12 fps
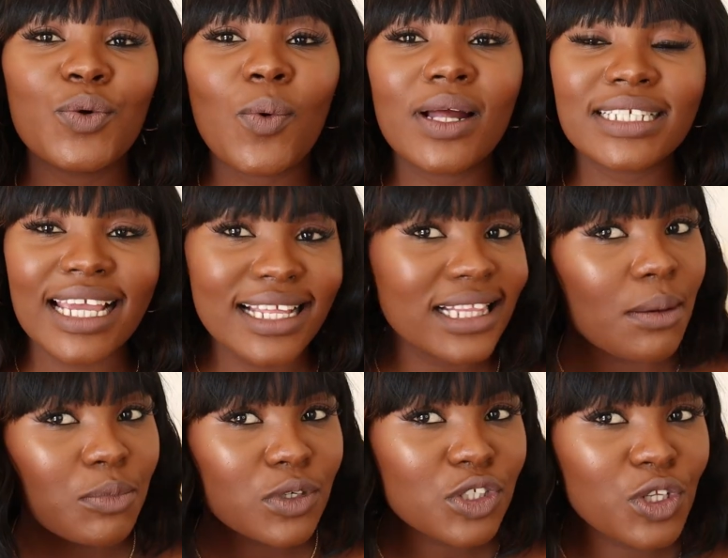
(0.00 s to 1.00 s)
you want a
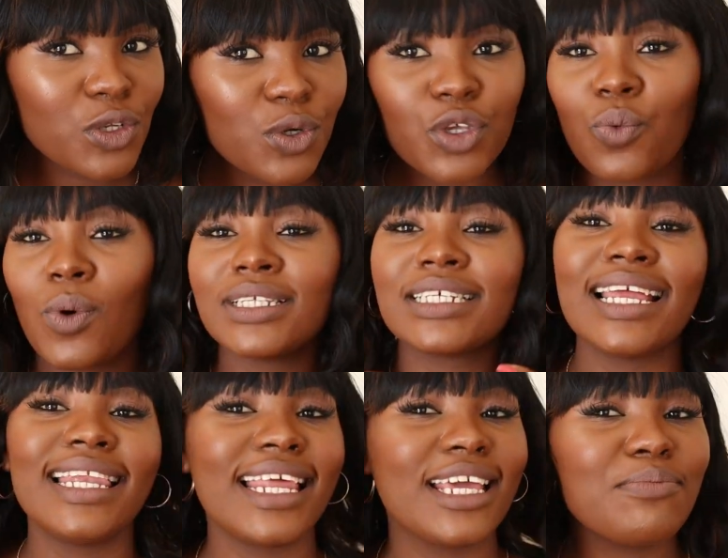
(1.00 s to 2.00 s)
glamorous look, you want a
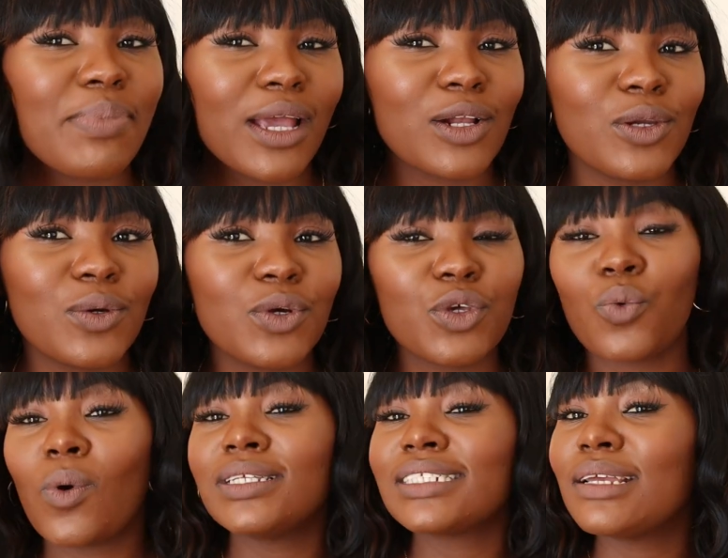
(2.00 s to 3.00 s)
laid-back look, you
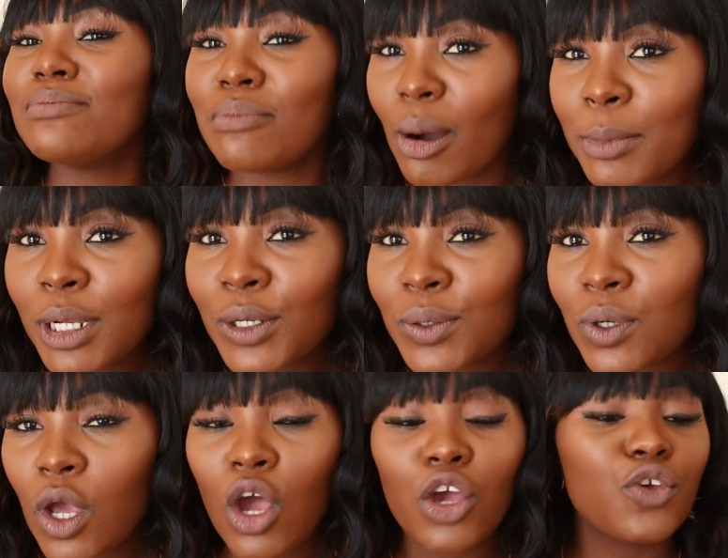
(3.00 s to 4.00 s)
want a mommy
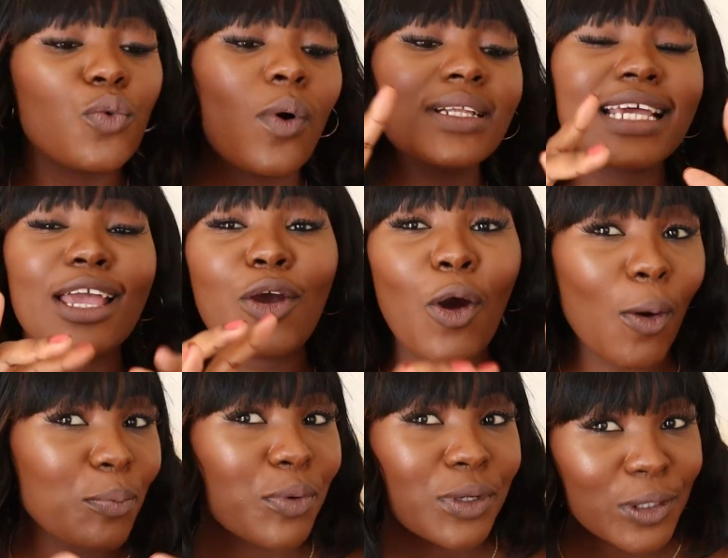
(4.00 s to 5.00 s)
look, you want a
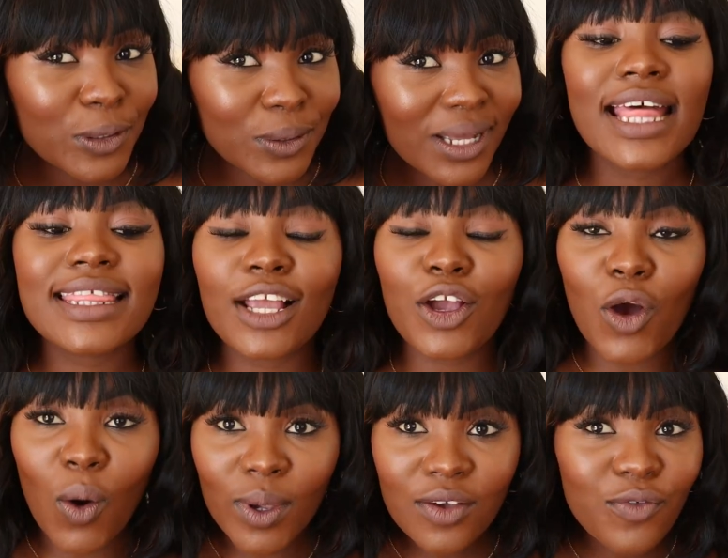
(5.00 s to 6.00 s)
corporate look, then
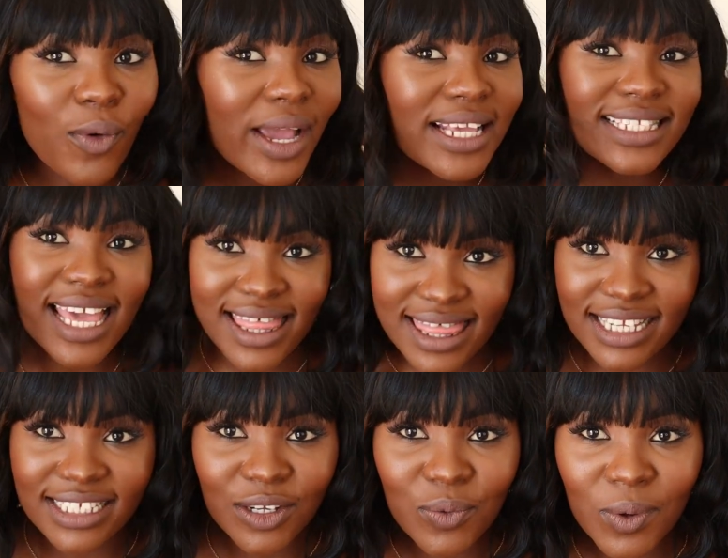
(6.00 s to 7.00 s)
going for a
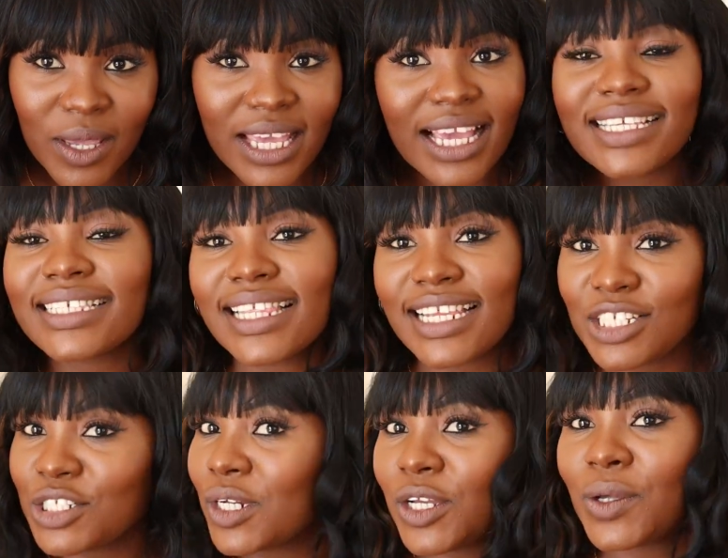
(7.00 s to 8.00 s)
synthetic wig is
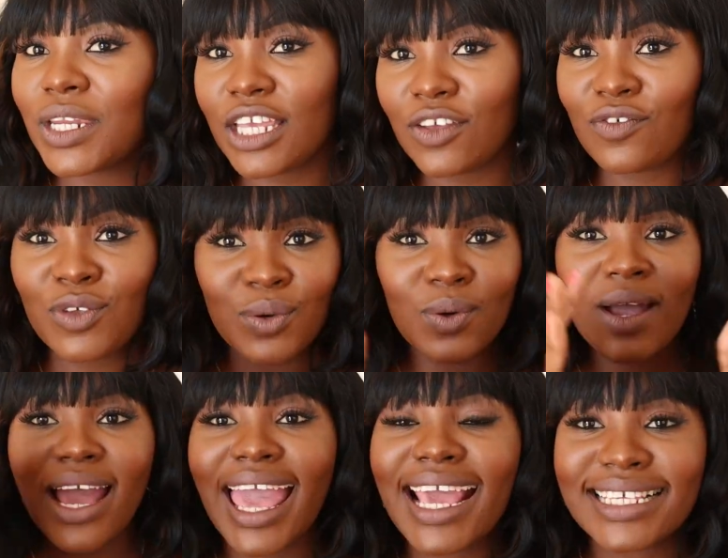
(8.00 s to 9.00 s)
literally gonna give
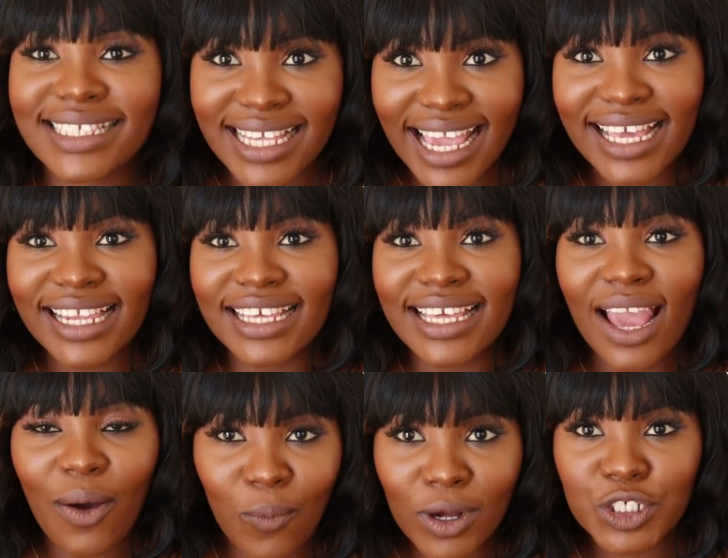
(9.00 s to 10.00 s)
you exactly
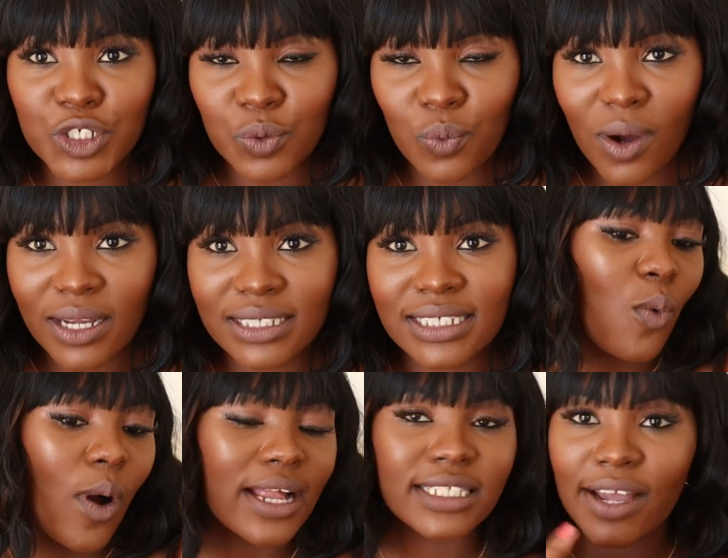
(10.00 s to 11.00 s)
what you want. You
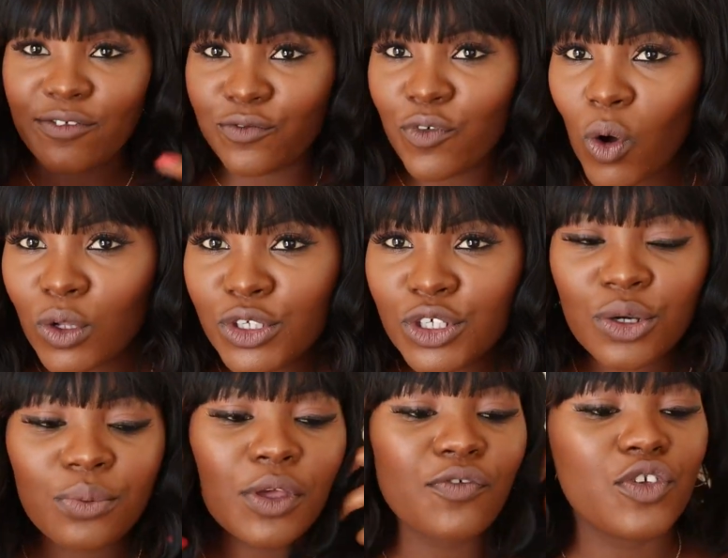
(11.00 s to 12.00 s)
want
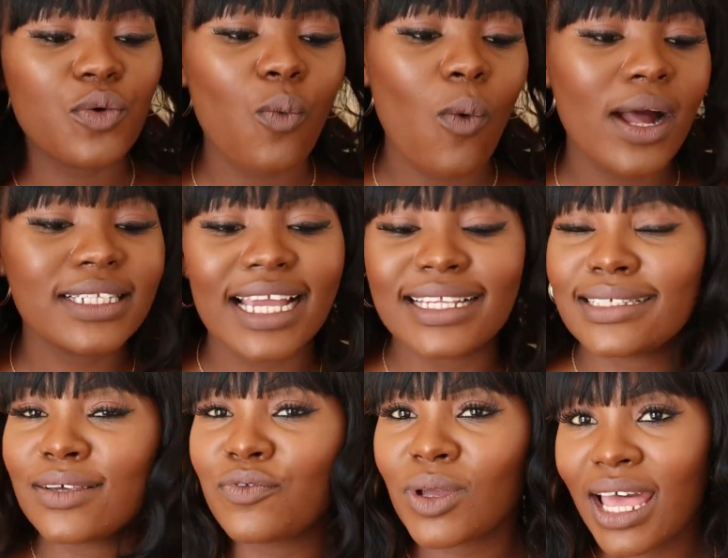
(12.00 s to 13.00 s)
volume, if you want a
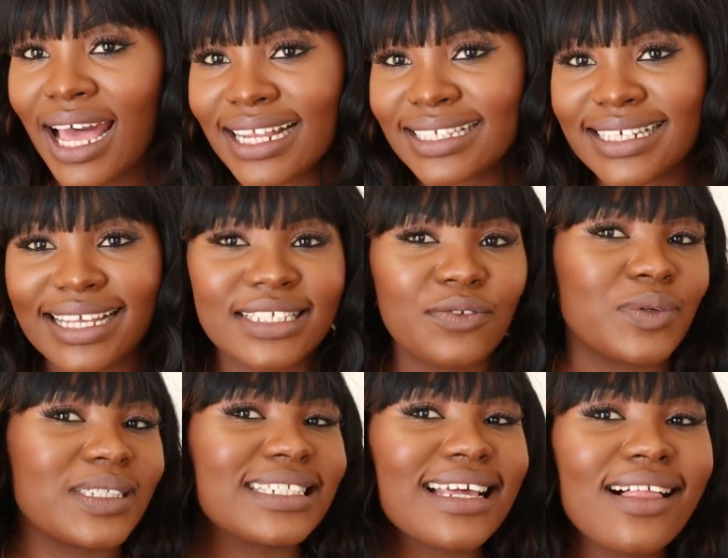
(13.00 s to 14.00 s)
different cut, a
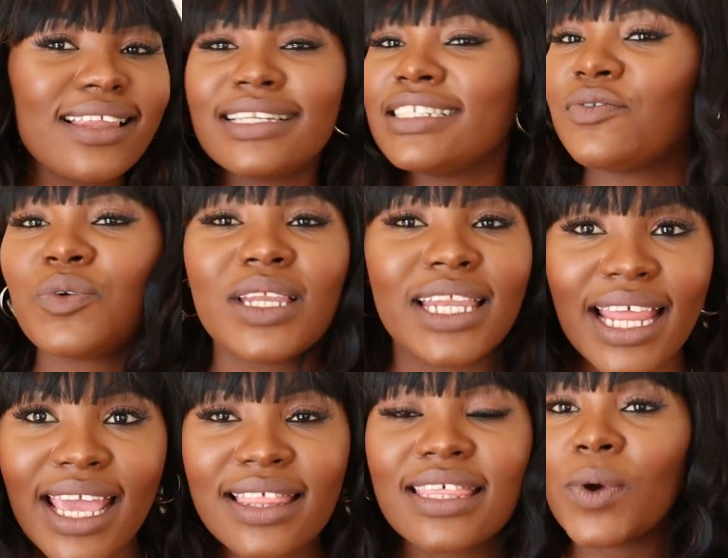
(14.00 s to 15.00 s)
different style, a different
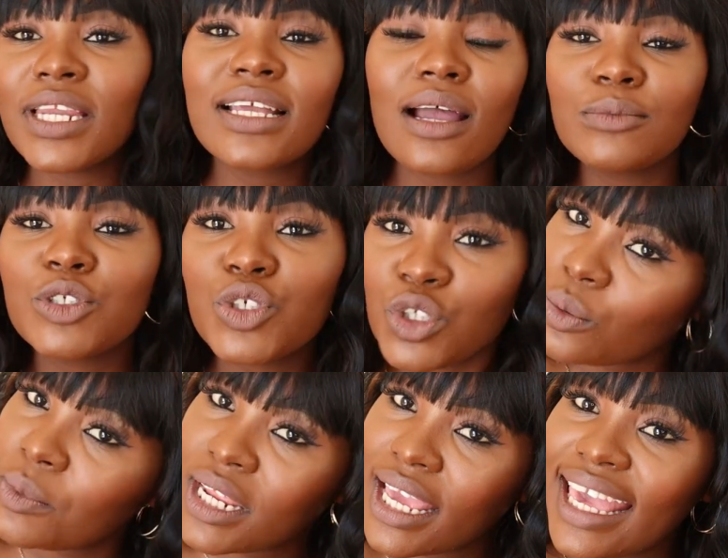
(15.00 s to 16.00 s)
length. When it comes to
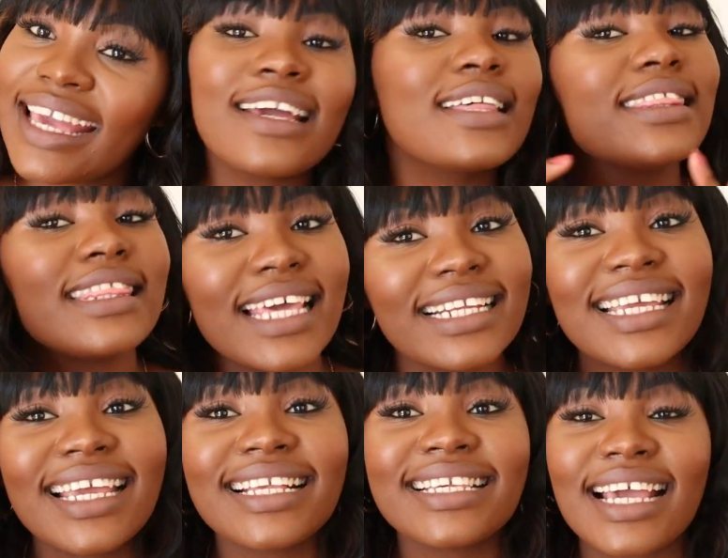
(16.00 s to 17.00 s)
human hair, that
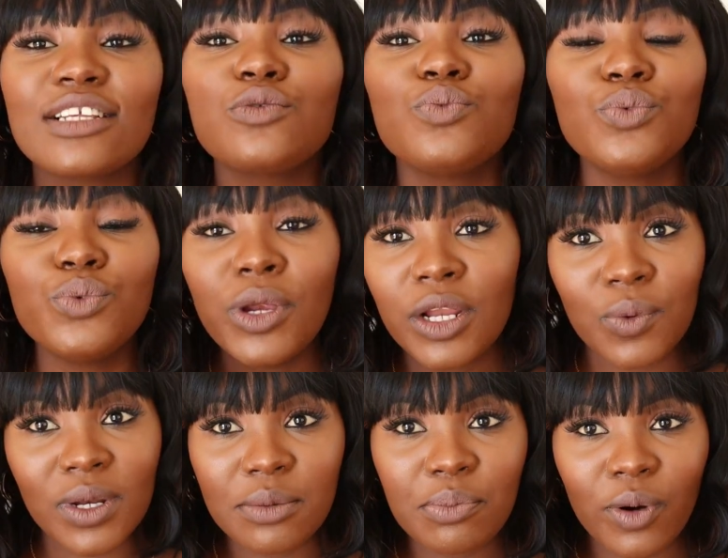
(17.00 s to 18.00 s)
can get really,
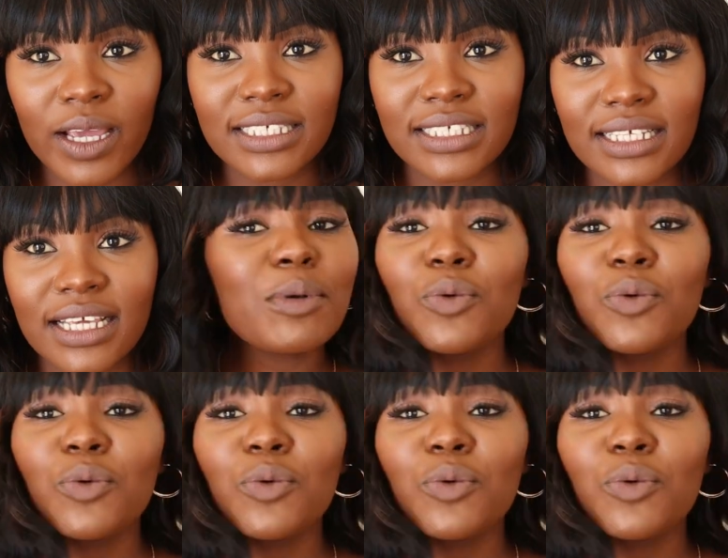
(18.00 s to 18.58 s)
really pricey.